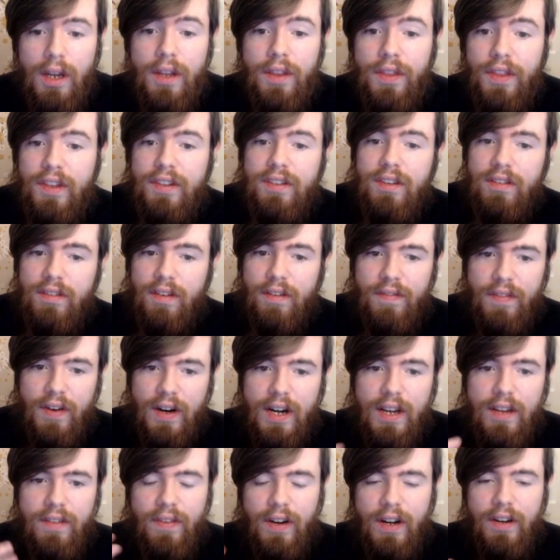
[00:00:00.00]
This is a
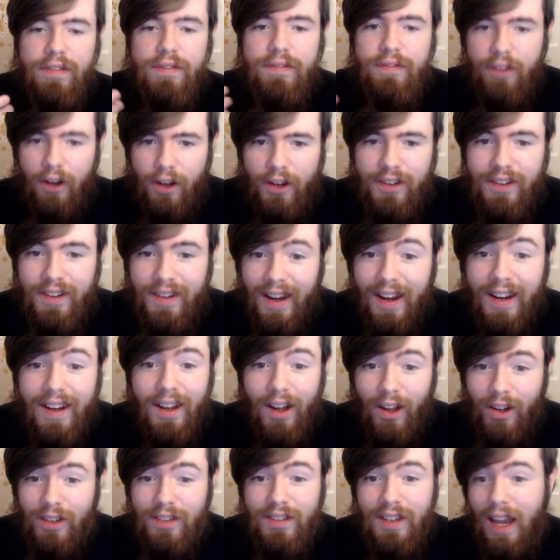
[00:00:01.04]
very fun deck.
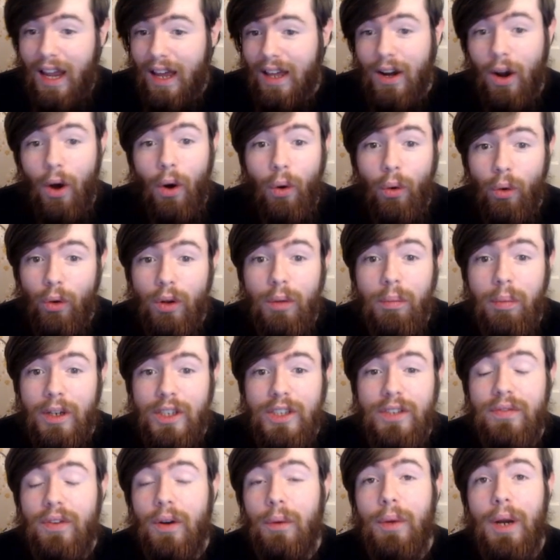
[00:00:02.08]
Honestly, I had a whole
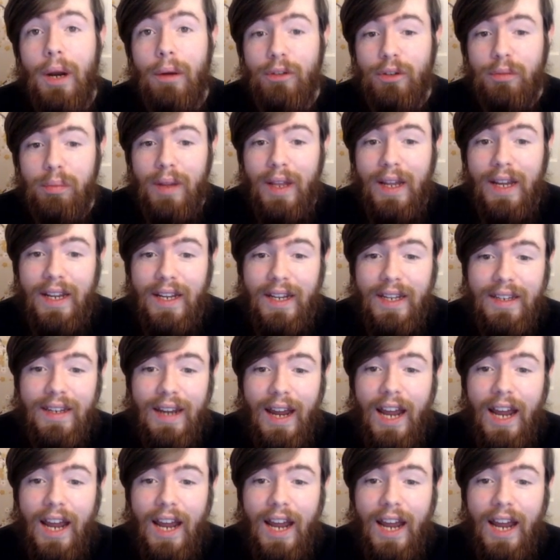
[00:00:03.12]
bunch of fun when I was playing it.